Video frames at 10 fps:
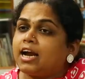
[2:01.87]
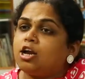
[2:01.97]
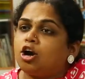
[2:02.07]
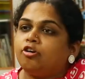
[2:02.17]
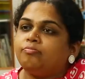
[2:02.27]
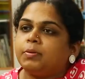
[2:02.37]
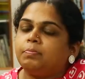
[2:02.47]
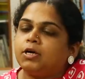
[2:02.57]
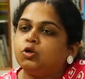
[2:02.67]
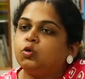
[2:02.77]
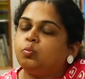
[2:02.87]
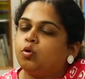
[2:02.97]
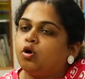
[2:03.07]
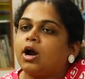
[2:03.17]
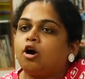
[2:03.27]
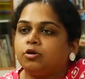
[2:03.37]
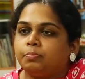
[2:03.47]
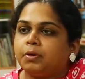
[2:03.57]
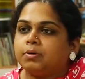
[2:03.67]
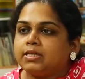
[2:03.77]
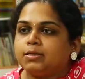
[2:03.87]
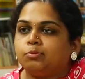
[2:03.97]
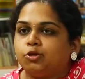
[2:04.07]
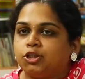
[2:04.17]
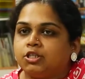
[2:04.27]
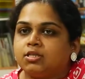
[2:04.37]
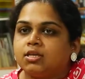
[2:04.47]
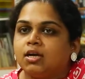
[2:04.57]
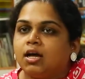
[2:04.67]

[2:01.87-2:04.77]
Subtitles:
are a lot of people who pour out people's emotions.